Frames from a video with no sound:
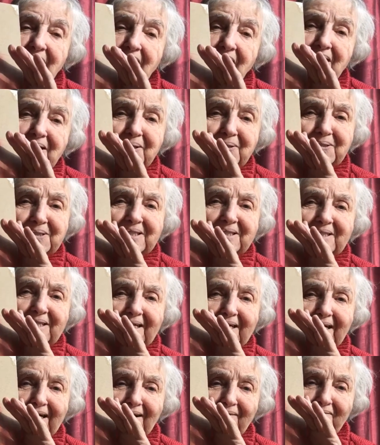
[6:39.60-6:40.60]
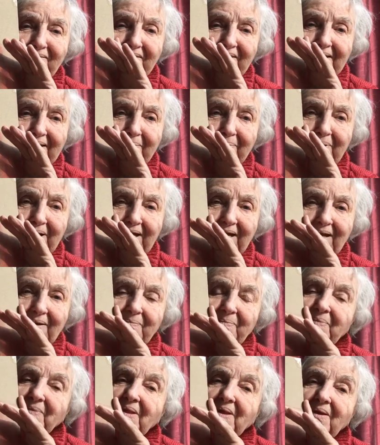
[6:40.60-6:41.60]
are you sitting comfortably?
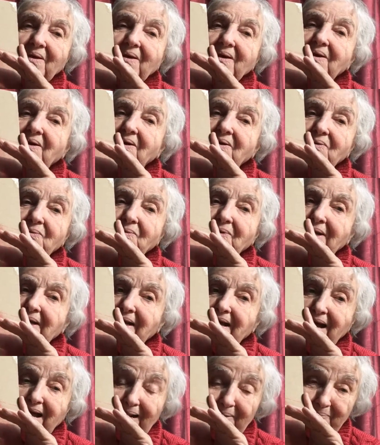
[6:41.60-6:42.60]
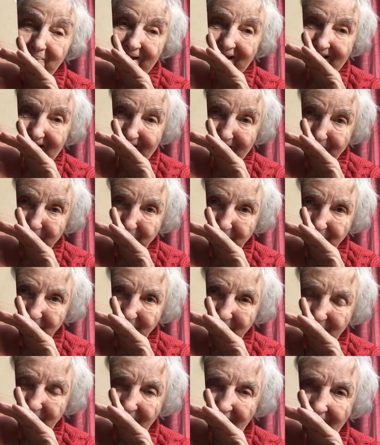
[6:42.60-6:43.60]
Well, I'll begin.
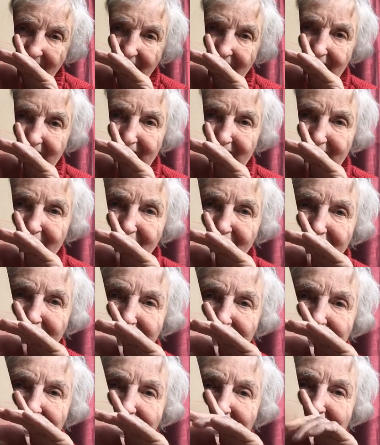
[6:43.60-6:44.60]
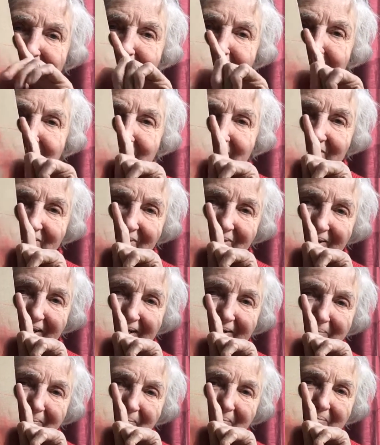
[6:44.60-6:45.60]
And she's going to tell us a
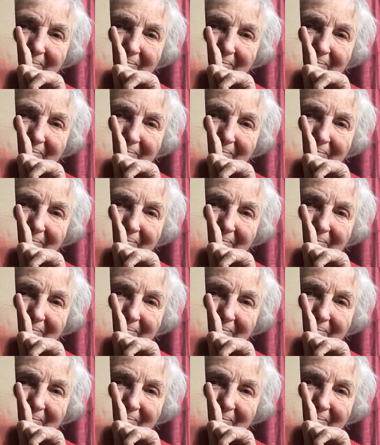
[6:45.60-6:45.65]
story.